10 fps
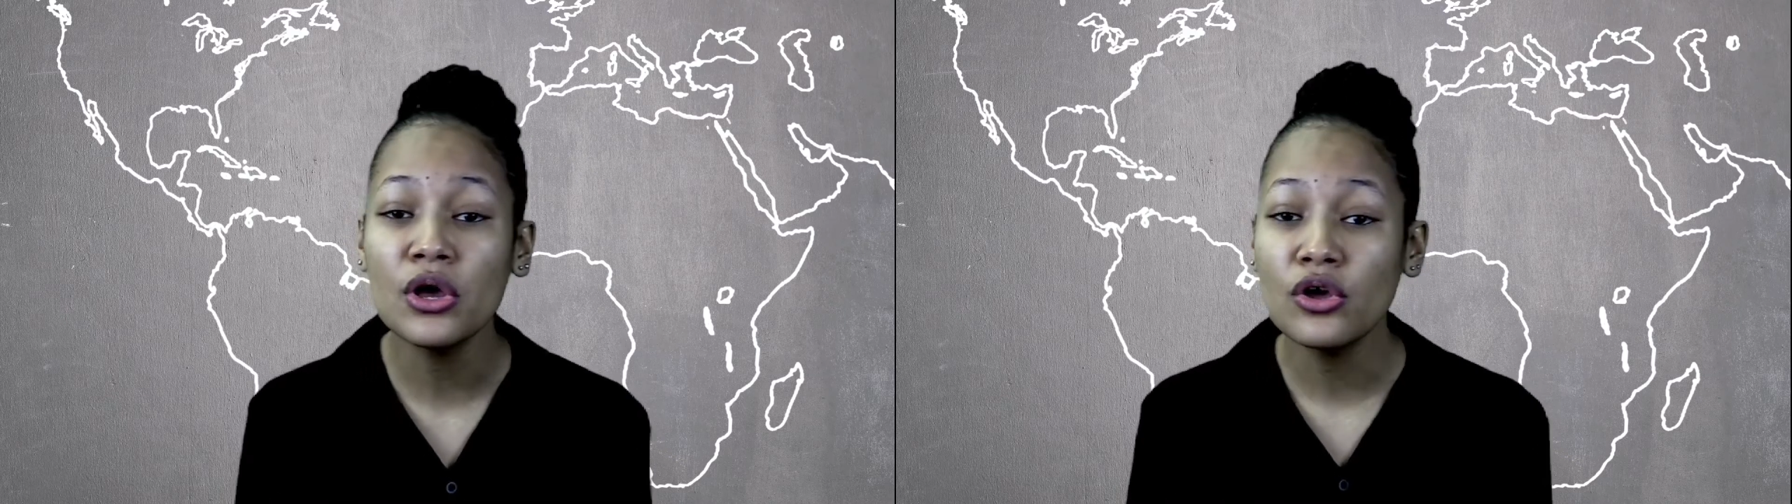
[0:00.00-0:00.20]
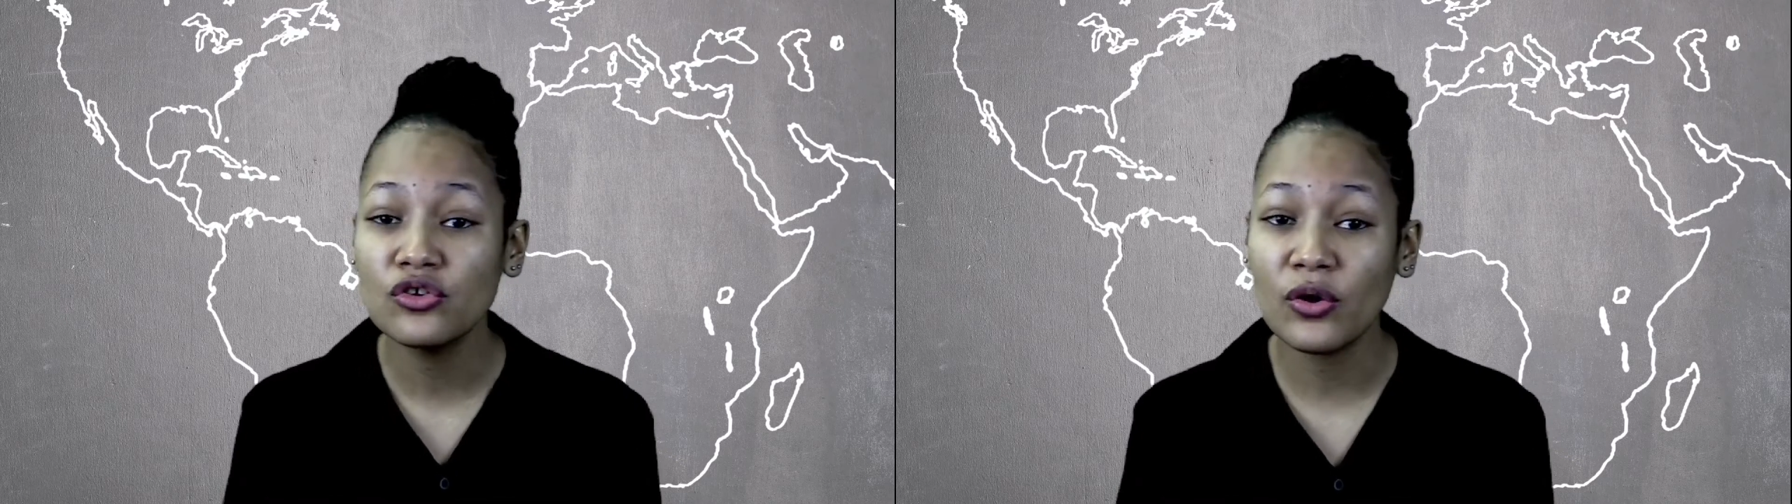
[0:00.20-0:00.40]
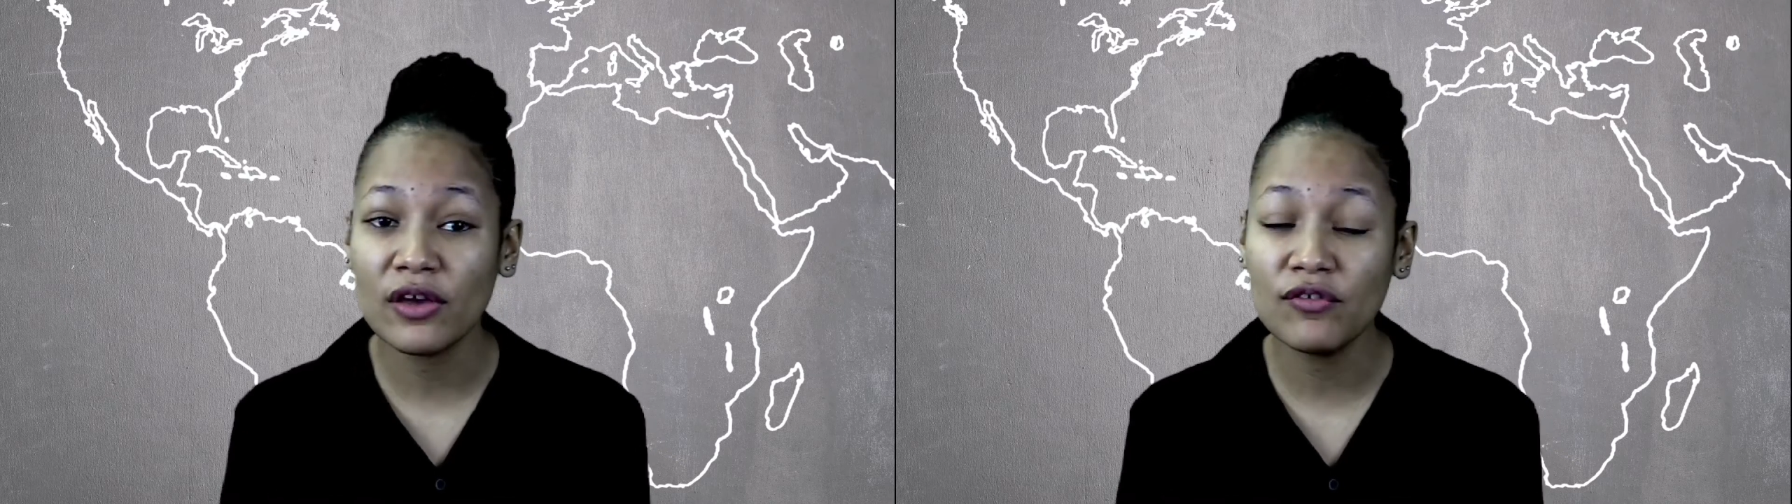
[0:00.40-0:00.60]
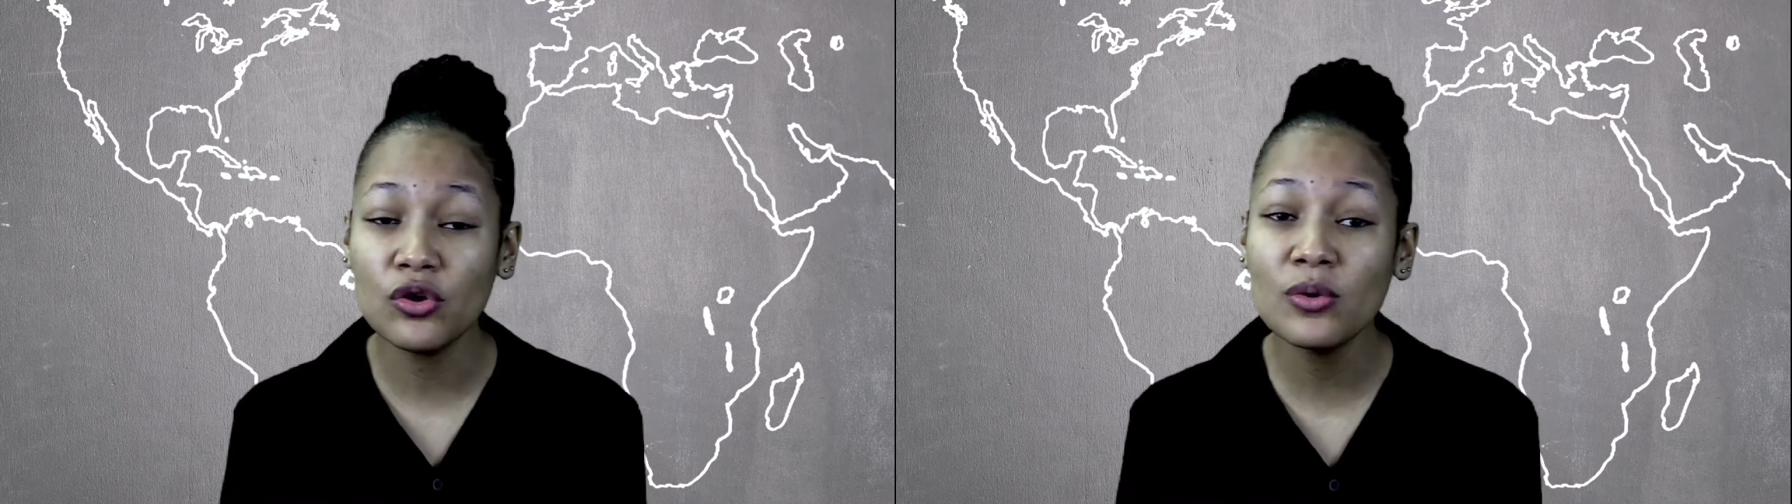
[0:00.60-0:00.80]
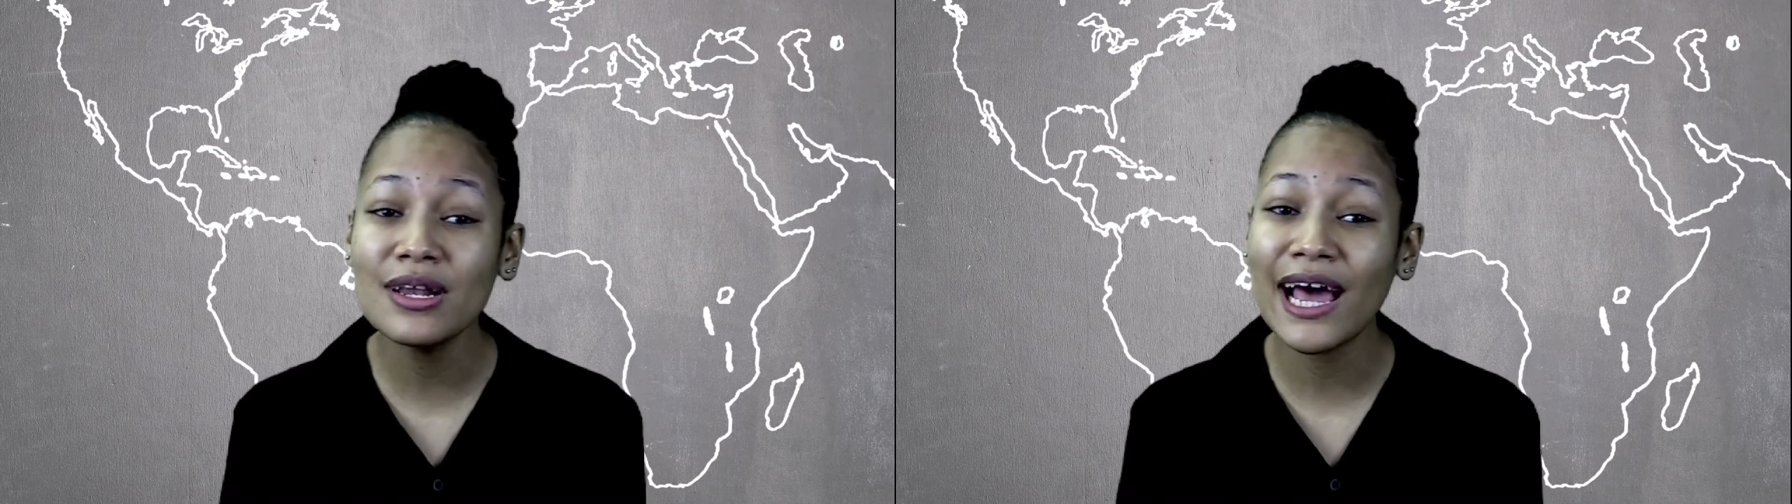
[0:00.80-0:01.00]
So if you
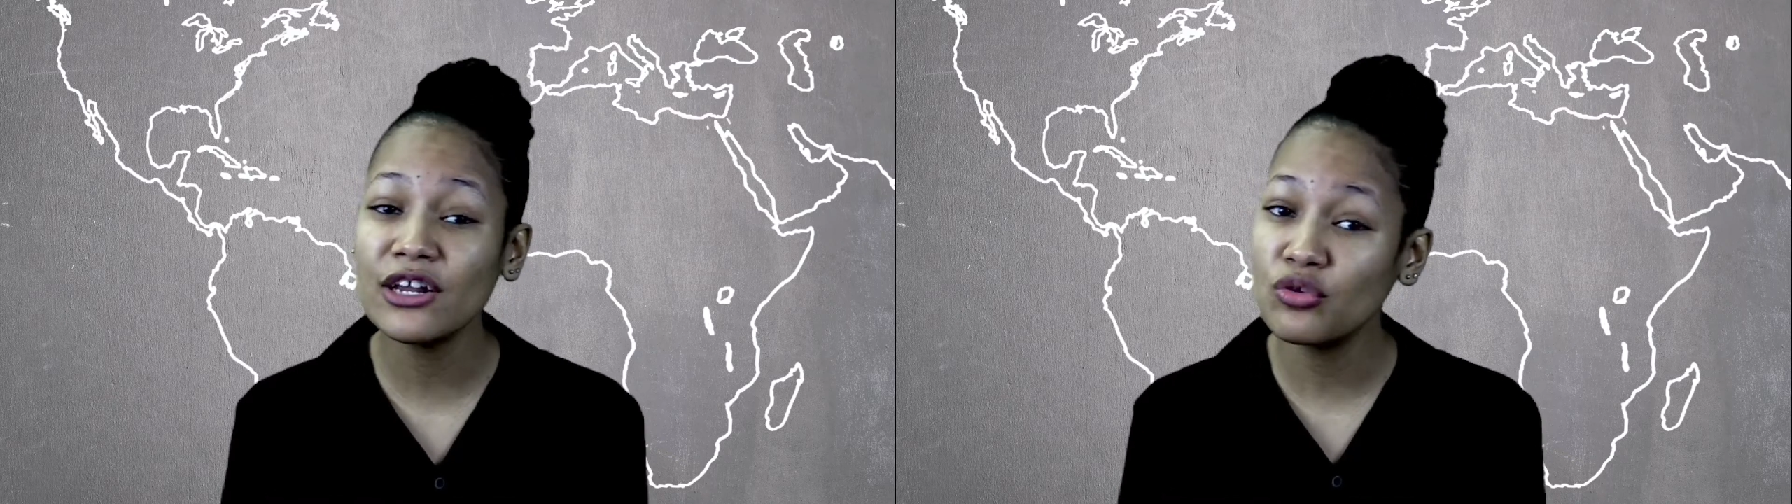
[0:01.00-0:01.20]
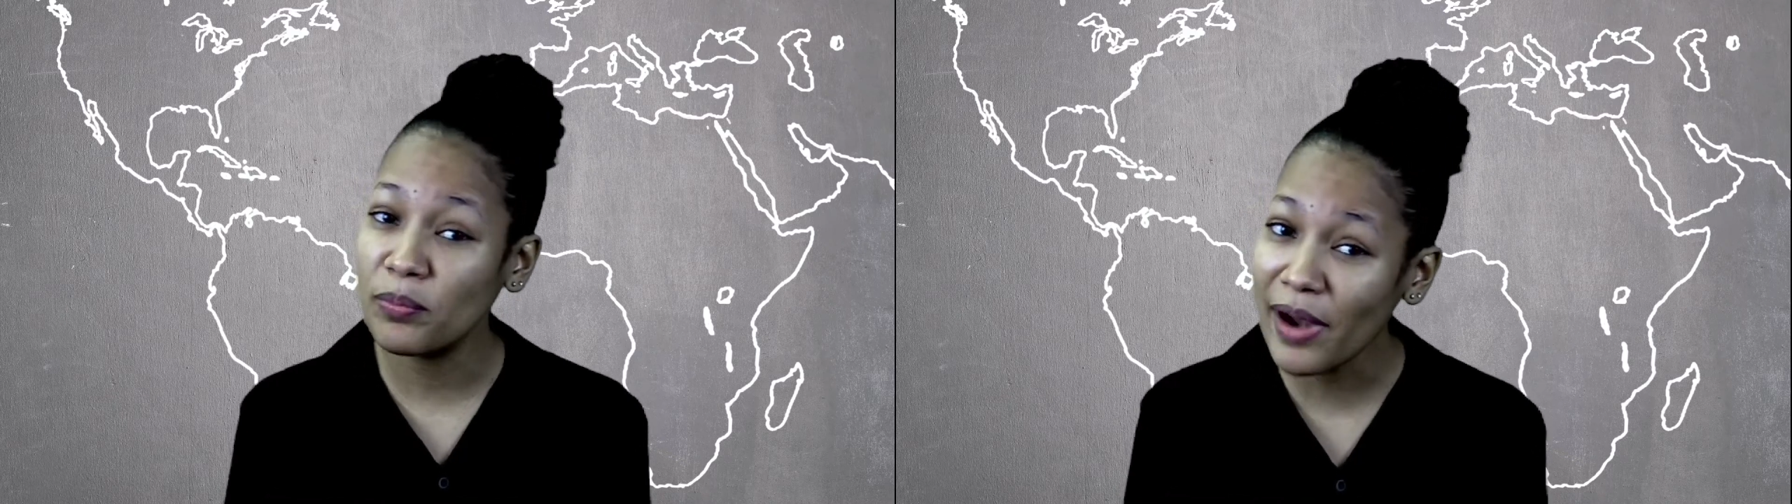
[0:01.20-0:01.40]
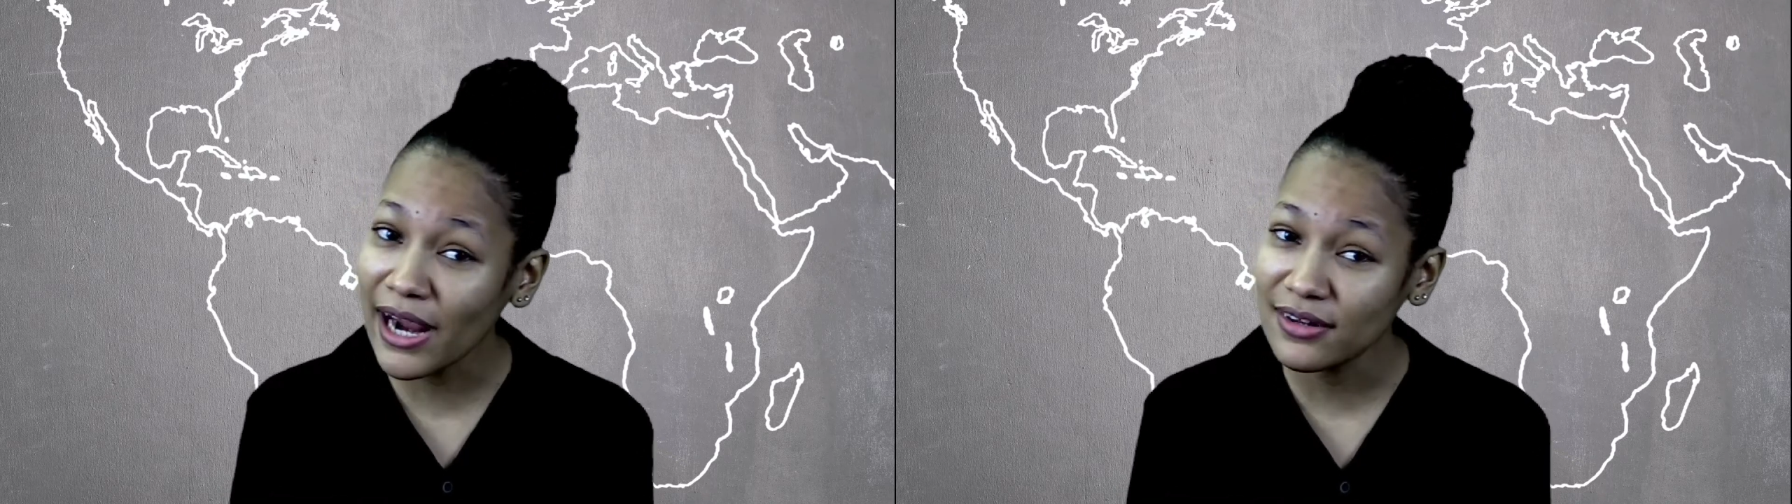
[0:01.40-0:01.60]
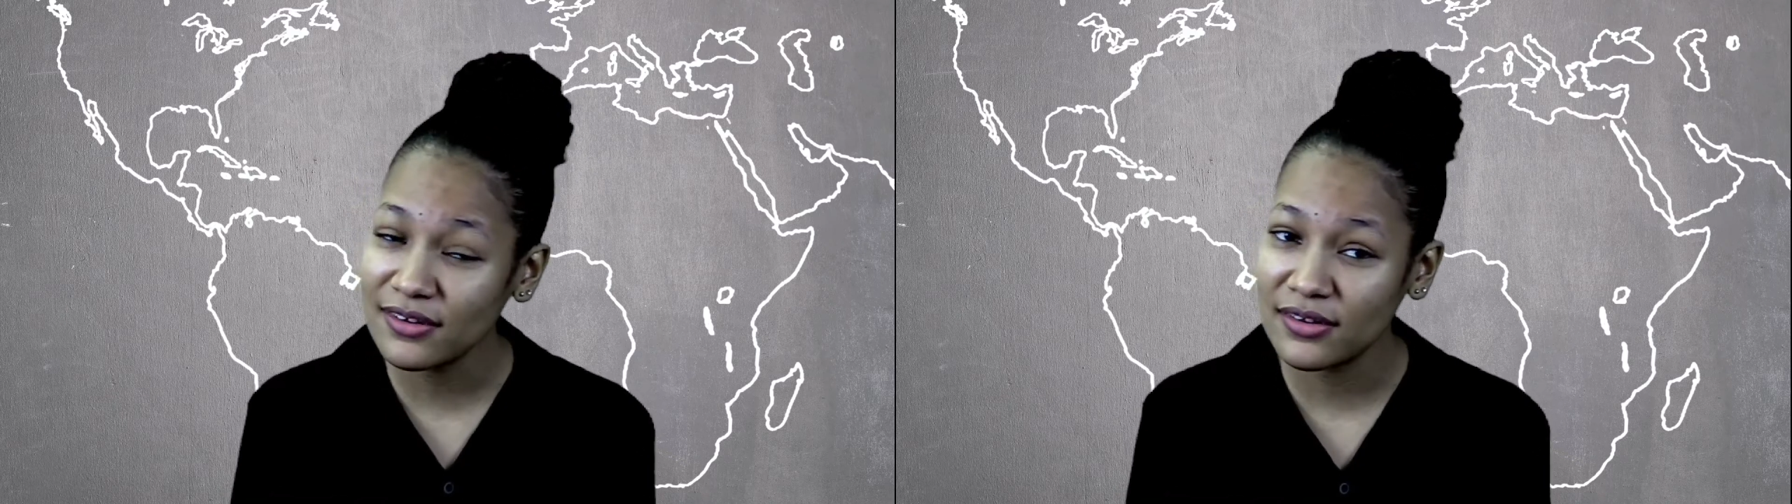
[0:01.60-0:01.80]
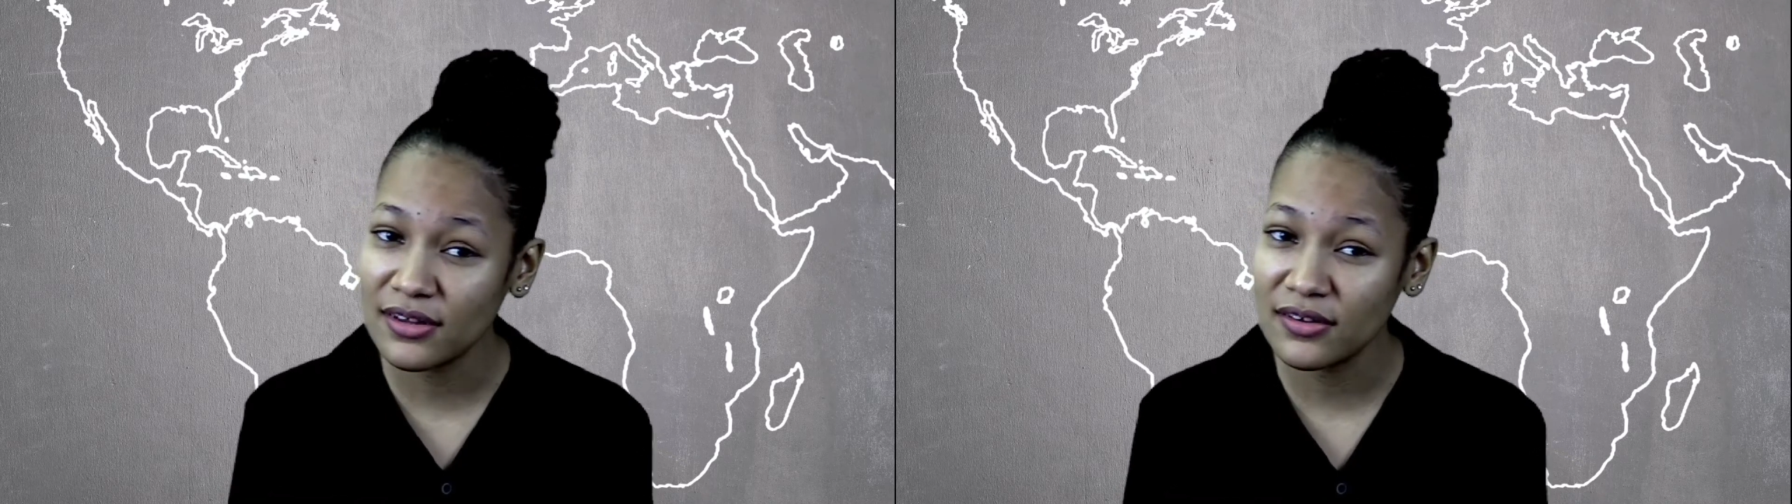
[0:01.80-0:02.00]
would like to
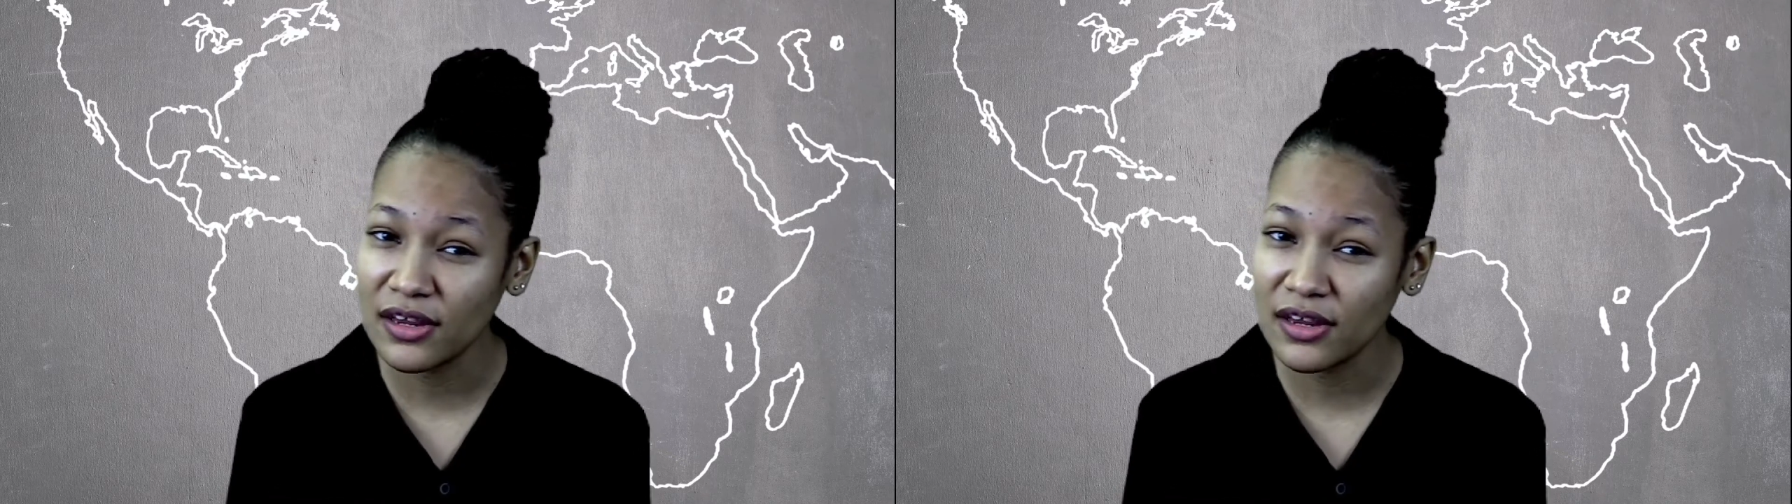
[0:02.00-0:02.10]
practice this,